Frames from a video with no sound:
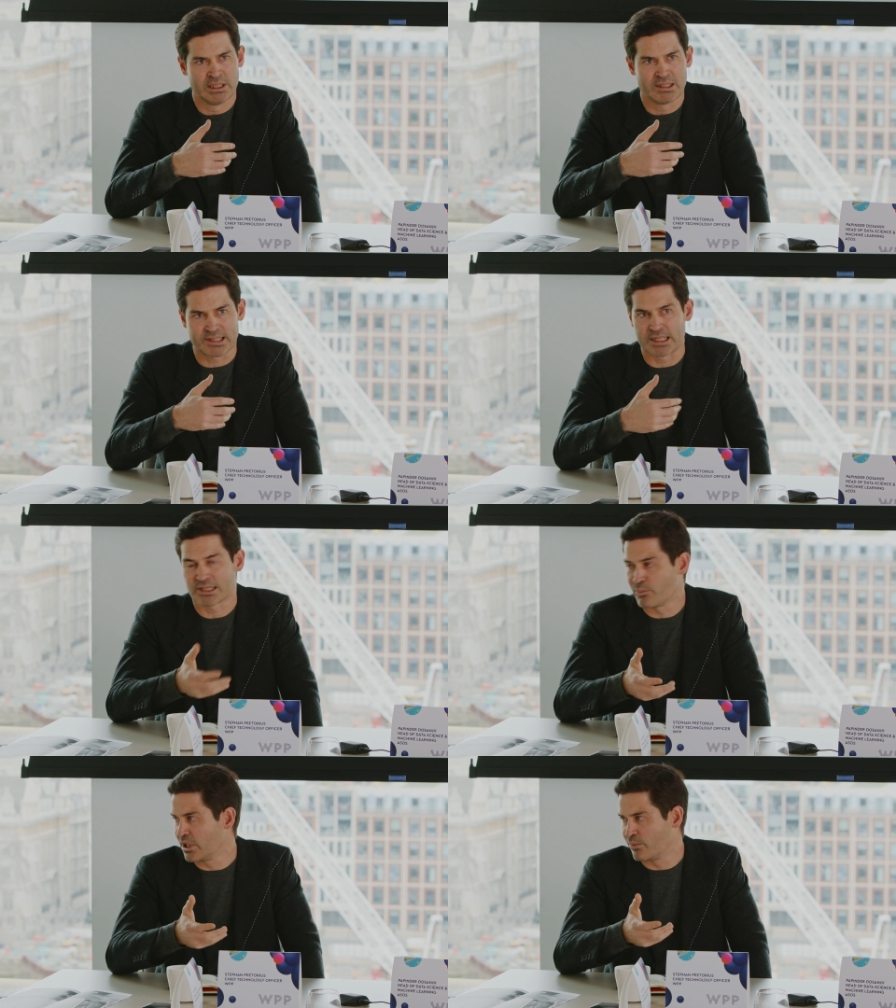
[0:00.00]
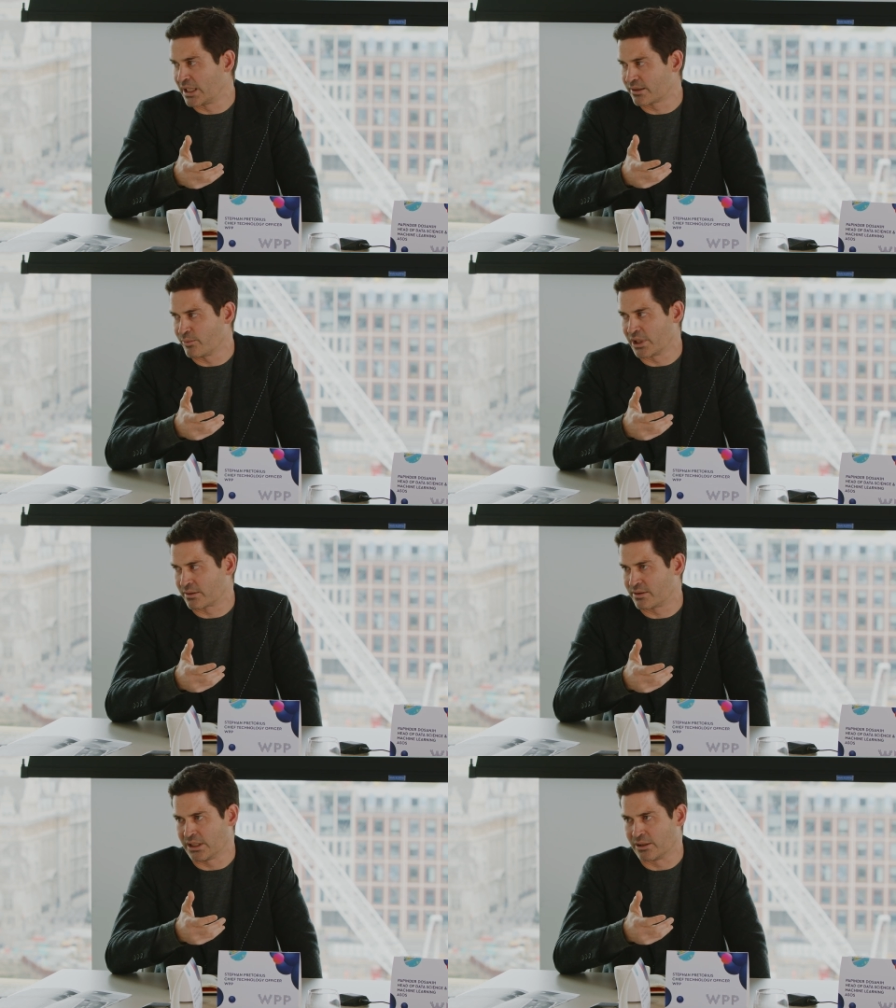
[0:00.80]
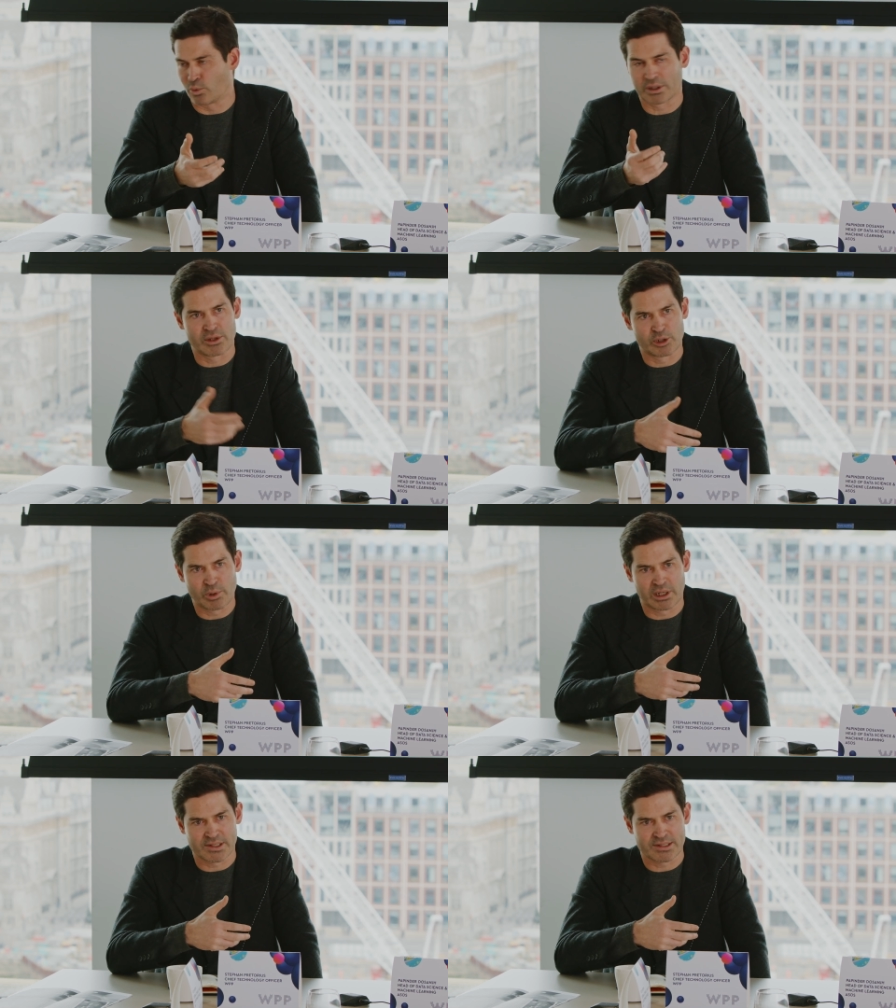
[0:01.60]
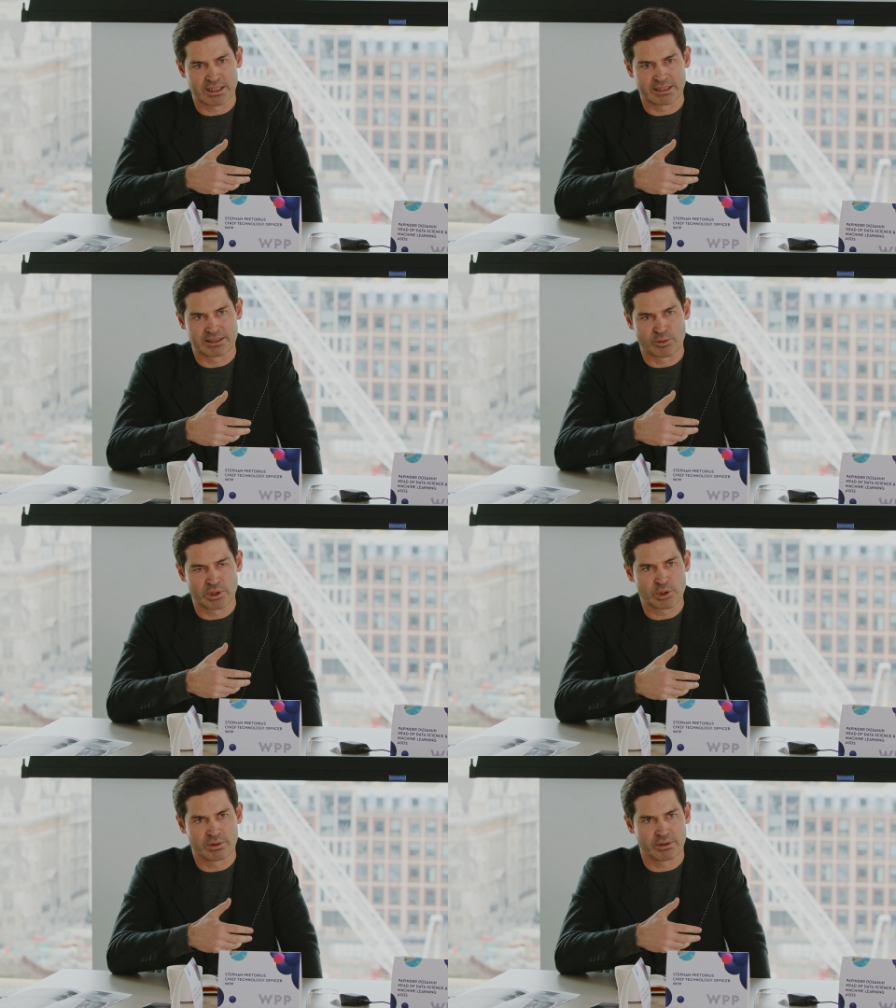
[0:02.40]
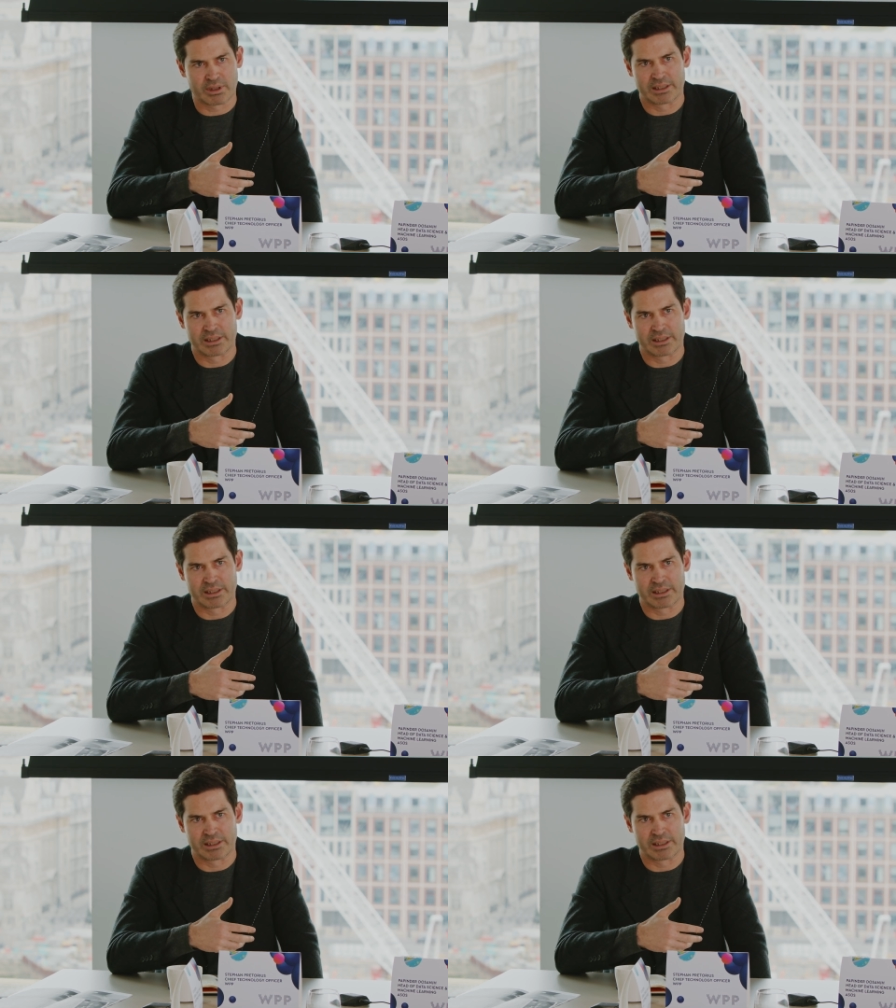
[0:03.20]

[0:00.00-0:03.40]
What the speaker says: sensible about you know, what third parties they work with,